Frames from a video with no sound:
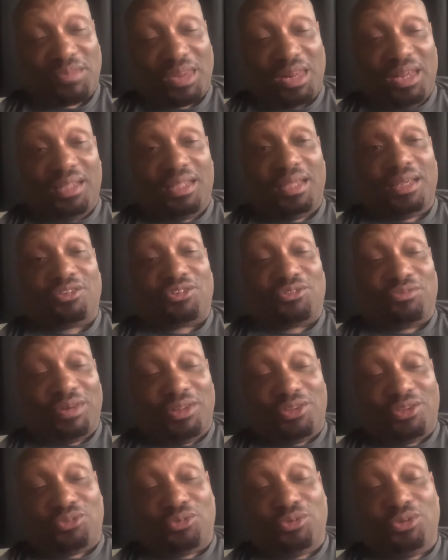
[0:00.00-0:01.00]
yes,
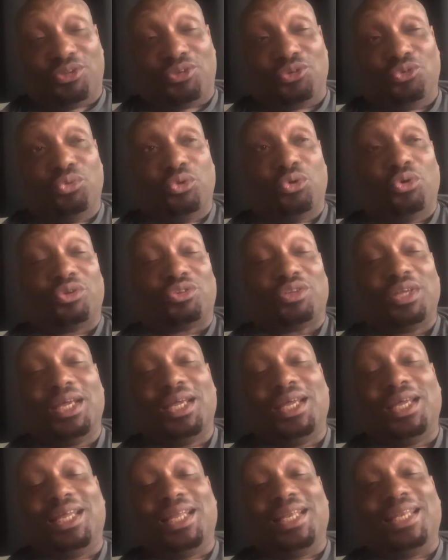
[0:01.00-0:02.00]
Credit Suisse, who lost
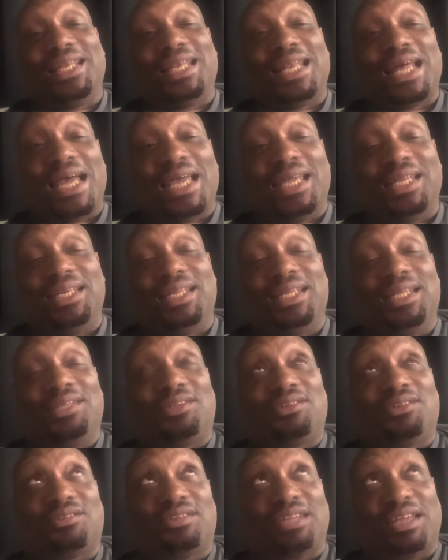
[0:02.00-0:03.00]

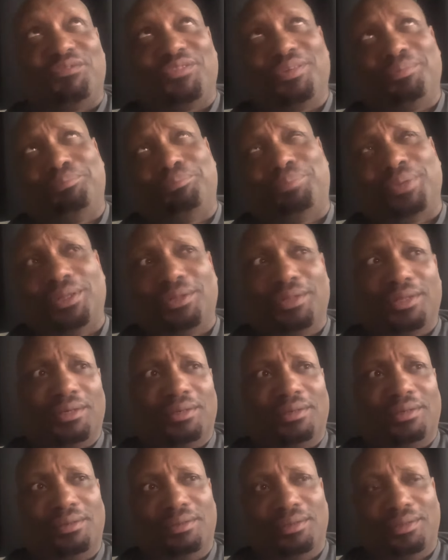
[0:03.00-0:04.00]
97
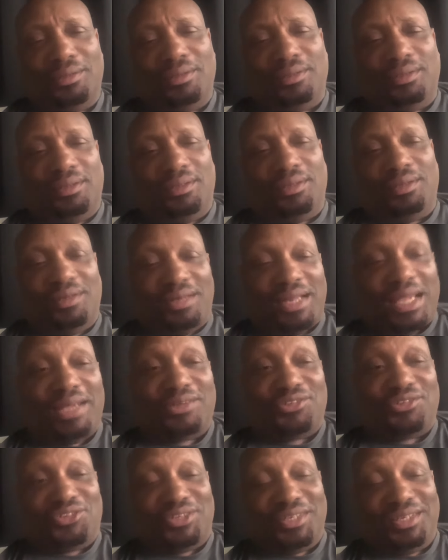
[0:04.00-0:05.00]
billion
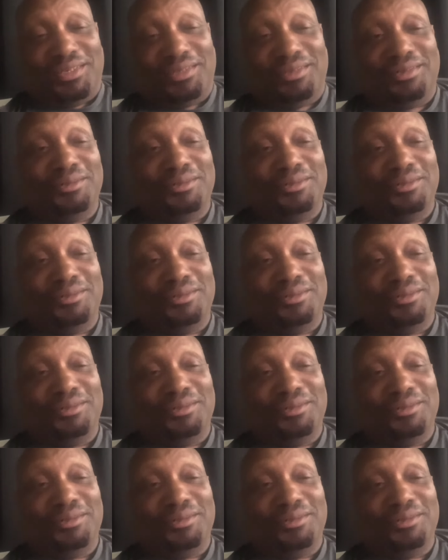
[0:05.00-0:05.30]
last year